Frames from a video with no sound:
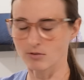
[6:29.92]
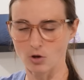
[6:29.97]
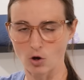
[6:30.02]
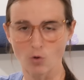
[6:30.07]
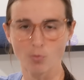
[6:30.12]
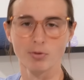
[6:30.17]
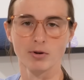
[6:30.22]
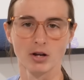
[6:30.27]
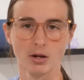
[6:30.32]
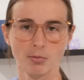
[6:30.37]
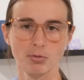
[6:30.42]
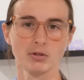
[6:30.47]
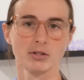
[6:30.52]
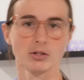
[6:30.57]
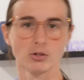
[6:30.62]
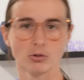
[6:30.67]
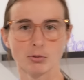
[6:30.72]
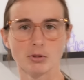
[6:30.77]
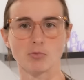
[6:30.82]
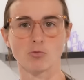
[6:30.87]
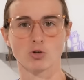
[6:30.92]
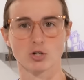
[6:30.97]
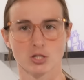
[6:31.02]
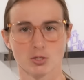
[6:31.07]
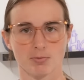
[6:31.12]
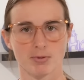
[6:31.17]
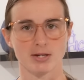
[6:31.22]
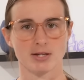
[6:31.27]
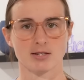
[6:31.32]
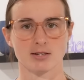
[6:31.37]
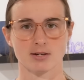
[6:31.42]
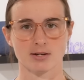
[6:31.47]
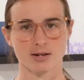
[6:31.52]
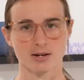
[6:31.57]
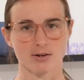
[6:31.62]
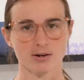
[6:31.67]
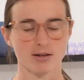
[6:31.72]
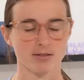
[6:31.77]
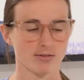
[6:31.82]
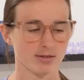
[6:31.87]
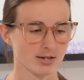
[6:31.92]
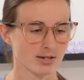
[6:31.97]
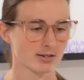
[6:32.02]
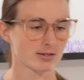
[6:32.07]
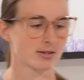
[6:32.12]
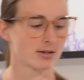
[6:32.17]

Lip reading: open up a little bit more space in here, I think.